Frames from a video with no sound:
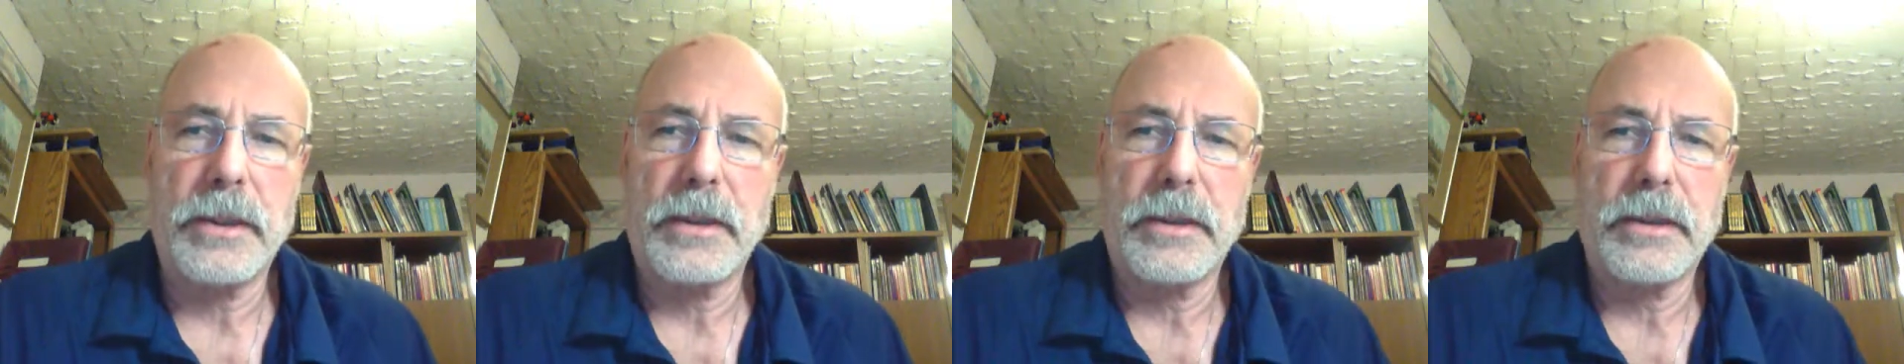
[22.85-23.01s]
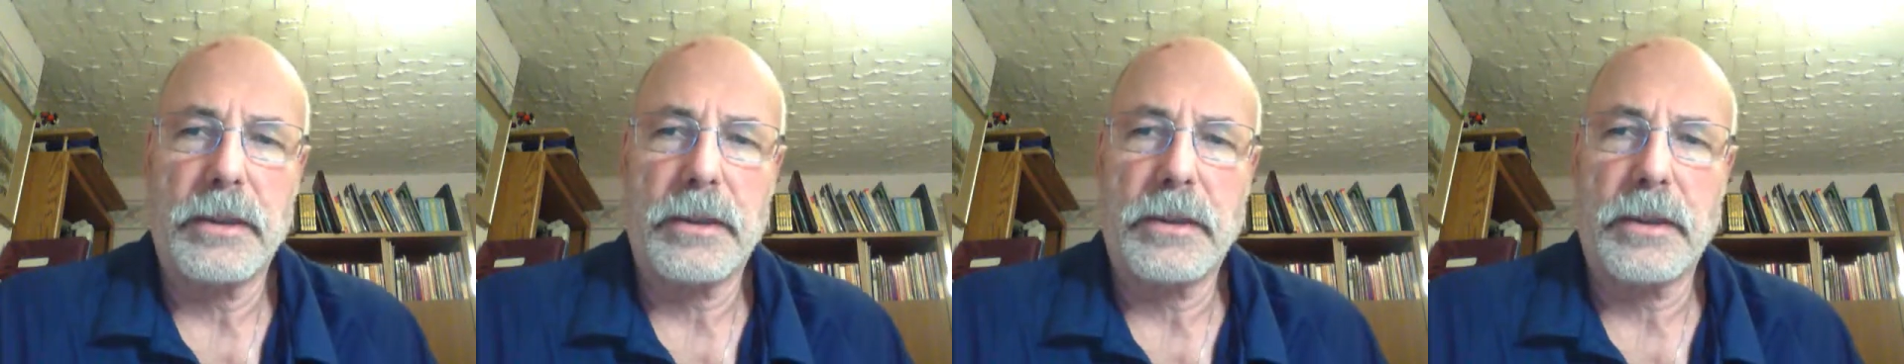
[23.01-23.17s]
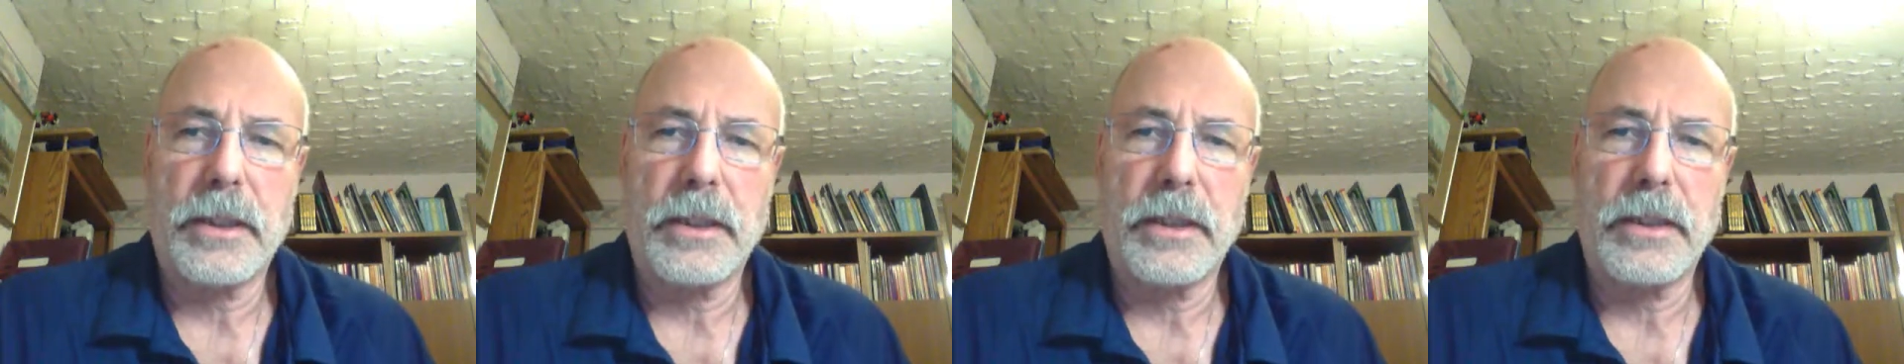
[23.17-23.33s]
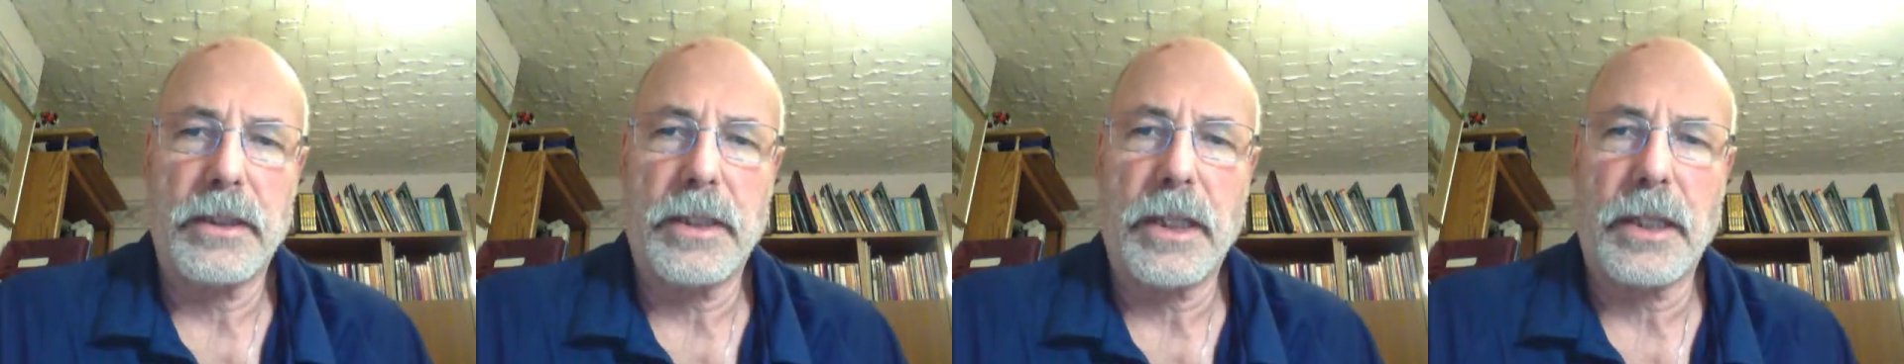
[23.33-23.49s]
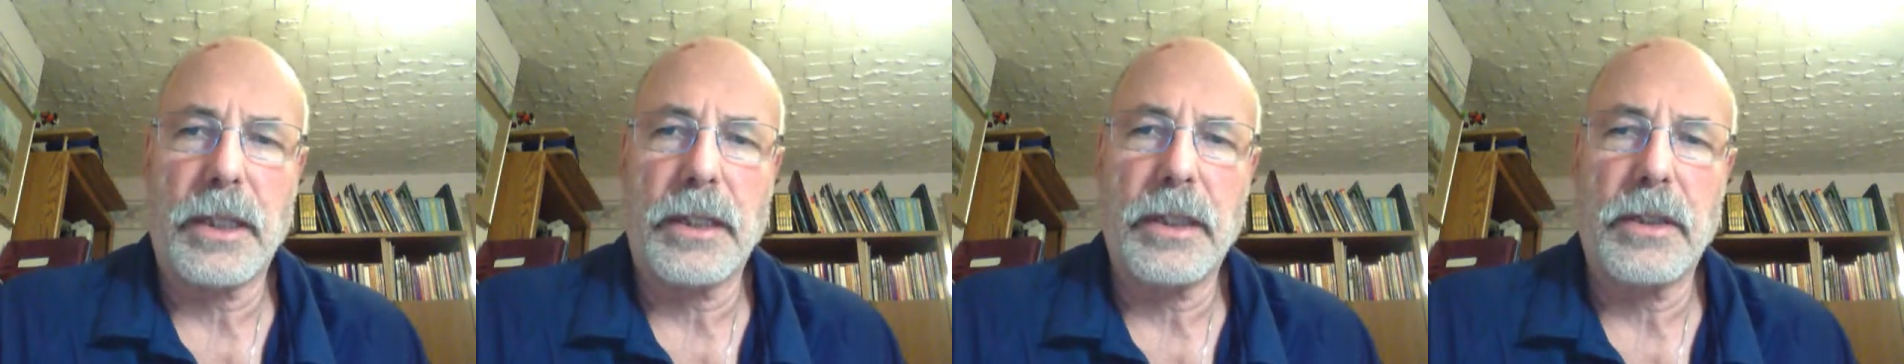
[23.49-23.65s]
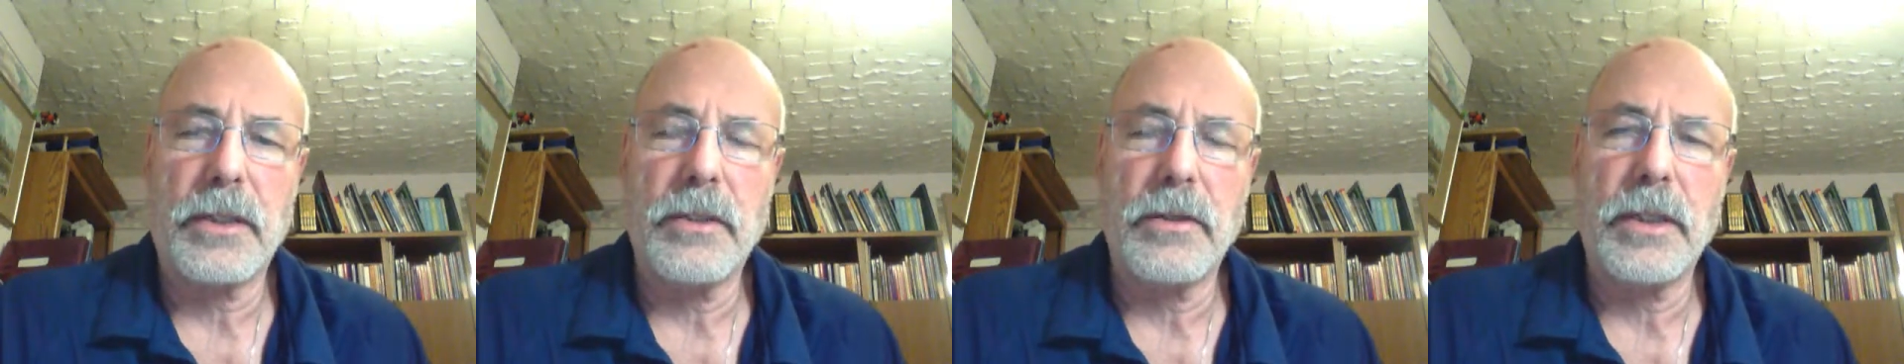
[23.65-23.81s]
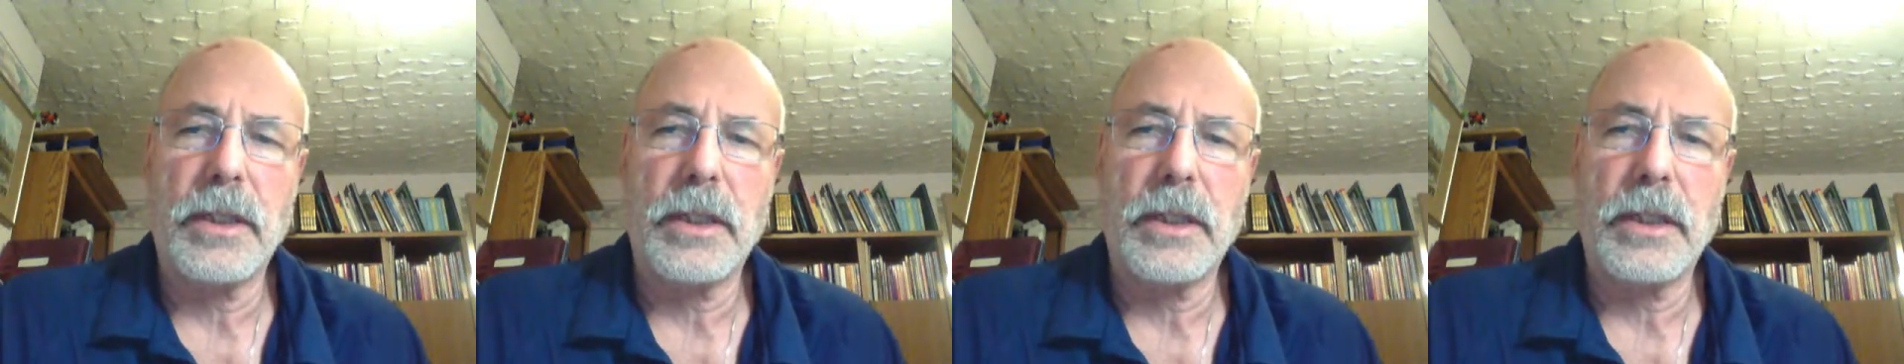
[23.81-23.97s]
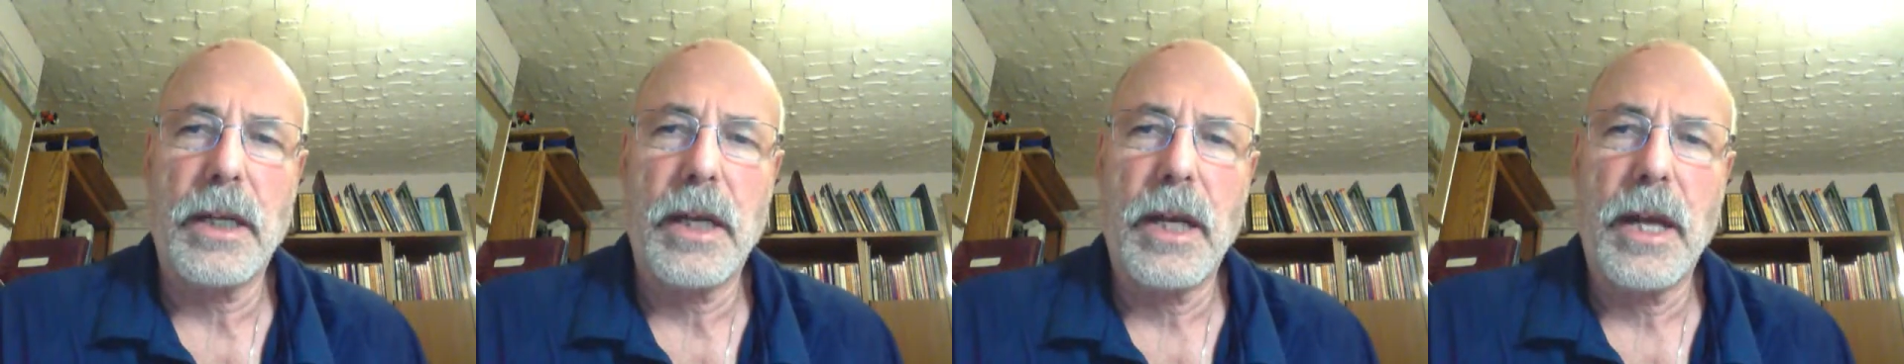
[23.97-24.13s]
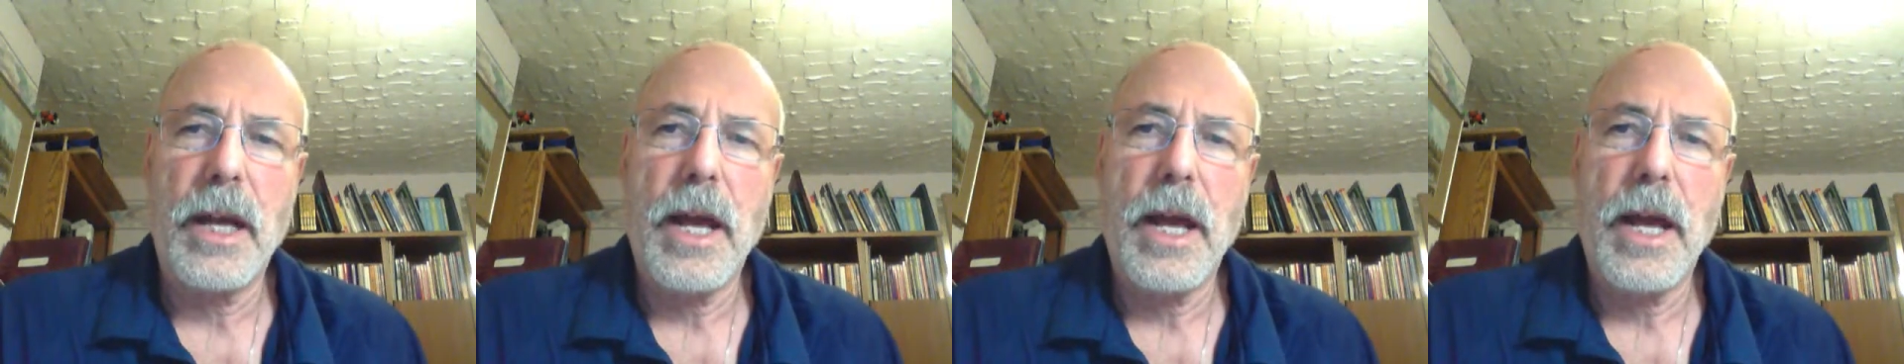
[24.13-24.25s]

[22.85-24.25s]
There's, uh, there's nothing to it.